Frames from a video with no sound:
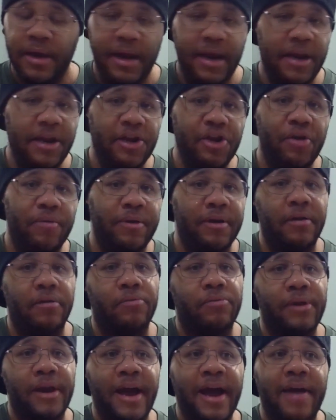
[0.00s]
Anycubic is
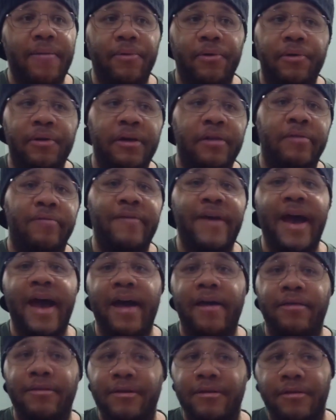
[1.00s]
reliable, it's
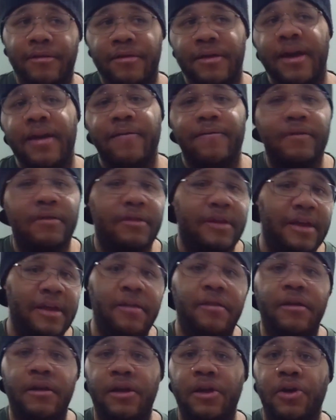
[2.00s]
fast, it's safe, it's
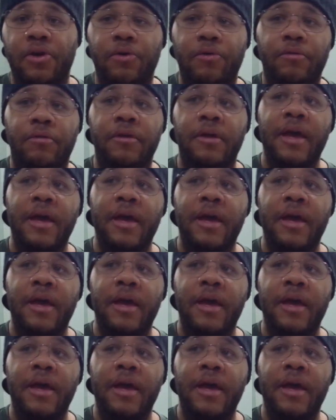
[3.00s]
easy to use,